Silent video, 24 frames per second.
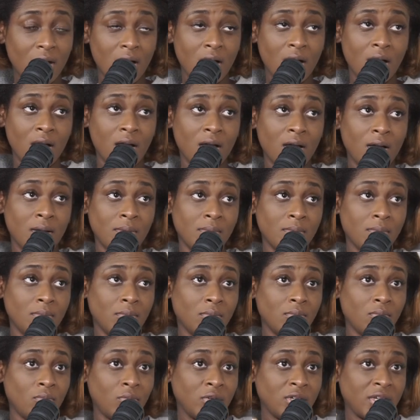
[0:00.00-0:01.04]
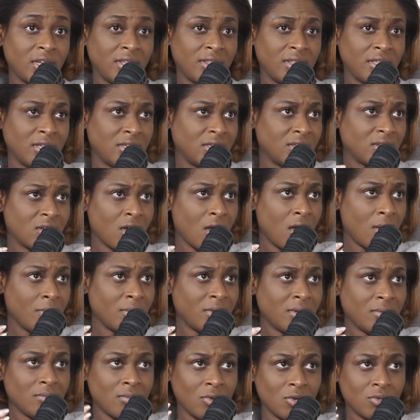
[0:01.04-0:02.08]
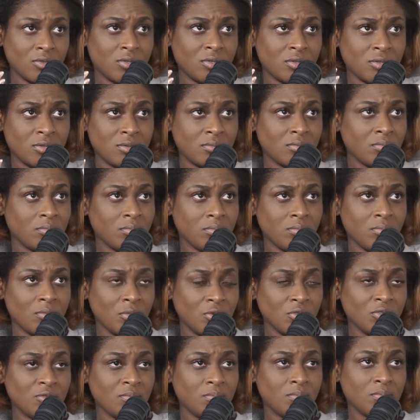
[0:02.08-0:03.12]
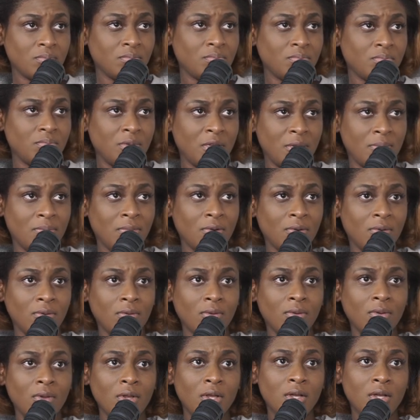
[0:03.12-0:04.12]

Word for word: um, which i think is common most most people